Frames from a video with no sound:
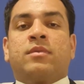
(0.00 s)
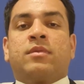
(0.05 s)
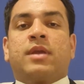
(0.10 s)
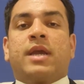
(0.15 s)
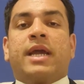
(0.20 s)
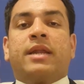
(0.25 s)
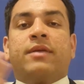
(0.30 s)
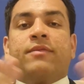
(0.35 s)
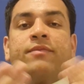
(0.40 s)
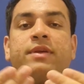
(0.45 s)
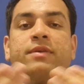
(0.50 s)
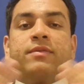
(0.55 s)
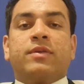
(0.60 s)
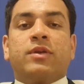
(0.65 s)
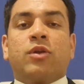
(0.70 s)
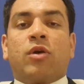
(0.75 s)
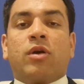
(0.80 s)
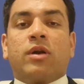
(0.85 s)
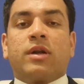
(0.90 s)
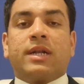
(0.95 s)
And if they were
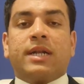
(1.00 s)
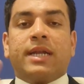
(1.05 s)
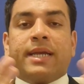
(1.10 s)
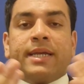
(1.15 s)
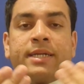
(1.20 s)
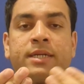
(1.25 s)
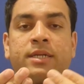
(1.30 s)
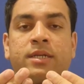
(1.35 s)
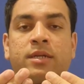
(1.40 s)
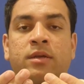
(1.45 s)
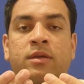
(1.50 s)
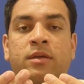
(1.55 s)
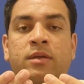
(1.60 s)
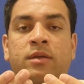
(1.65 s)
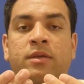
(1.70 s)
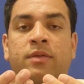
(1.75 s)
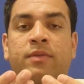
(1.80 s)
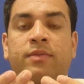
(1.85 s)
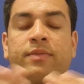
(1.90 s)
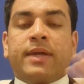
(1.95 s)
not linked,
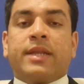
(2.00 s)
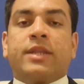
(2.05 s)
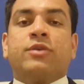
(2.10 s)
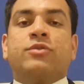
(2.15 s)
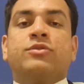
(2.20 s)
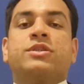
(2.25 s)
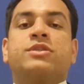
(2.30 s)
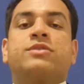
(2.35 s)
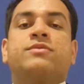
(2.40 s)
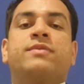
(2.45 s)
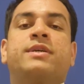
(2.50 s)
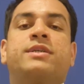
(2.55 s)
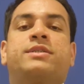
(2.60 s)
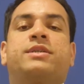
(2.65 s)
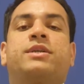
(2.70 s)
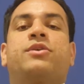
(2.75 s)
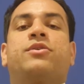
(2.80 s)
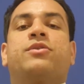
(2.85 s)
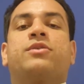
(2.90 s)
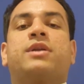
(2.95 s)
then you just
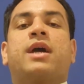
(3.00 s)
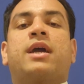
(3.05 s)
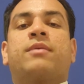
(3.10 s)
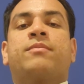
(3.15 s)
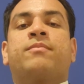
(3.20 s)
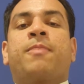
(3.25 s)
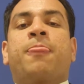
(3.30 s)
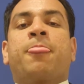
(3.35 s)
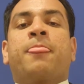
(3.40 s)
wasted your time.